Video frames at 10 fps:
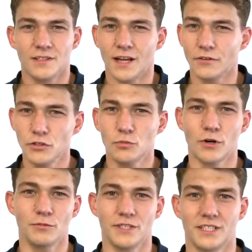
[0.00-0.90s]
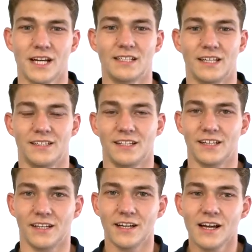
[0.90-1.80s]
Now you're probably sat there
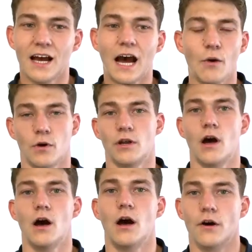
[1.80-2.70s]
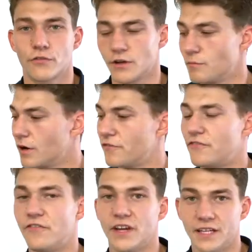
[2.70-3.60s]
thinking, how on earth can my
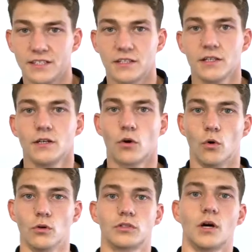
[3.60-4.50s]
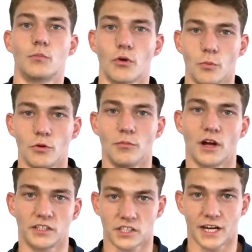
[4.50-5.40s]
feet cause a problem
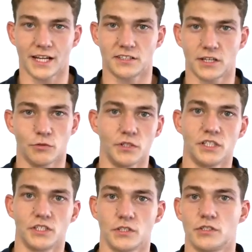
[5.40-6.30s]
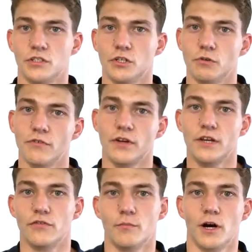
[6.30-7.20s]
like sciatica, which is to do with
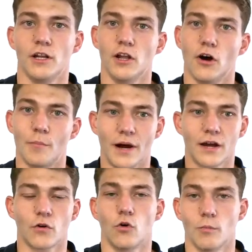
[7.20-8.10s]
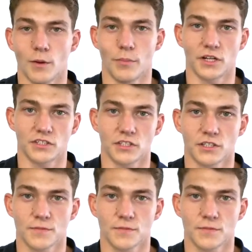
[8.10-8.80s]
either my lower back or my buttock?